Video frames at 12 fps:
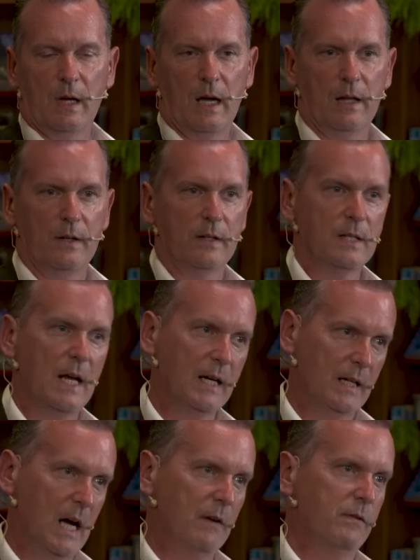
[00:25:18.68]
And then the
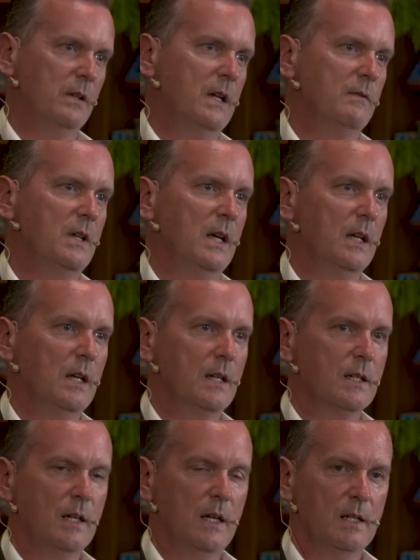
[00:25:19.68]
second half of the leave taking
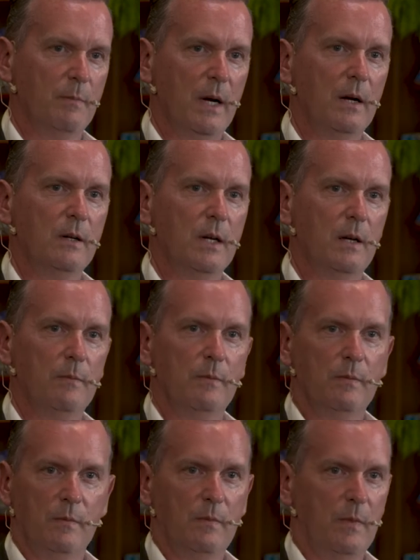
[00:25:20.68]
is, is about him
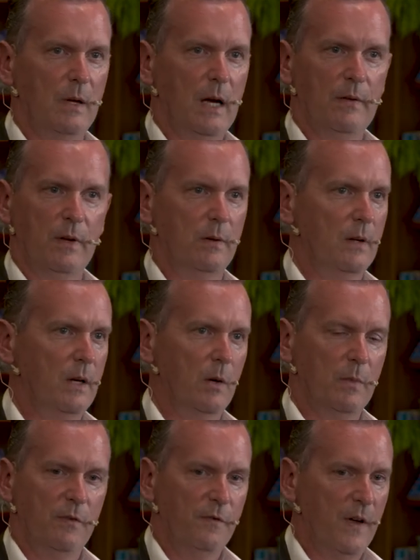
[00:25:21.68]
having a
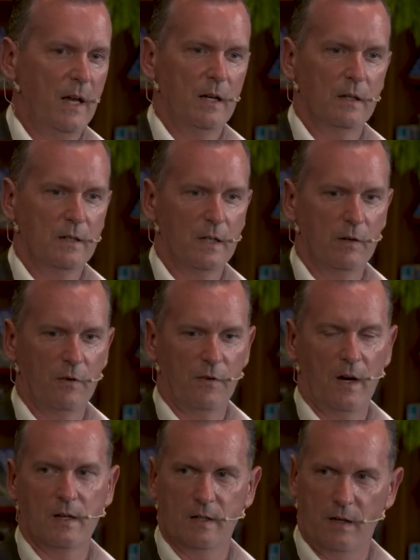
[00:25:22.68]
number of failed love
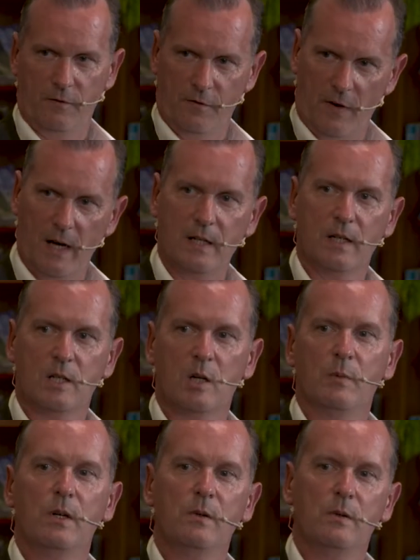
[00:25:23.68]
affairs and then finding
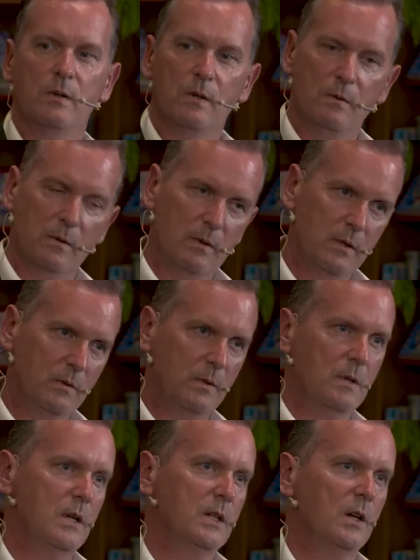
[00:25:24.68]
someone who, who, who
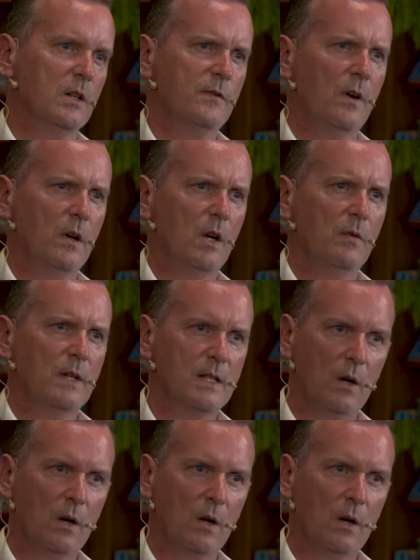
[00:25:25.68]
he does fall in love with.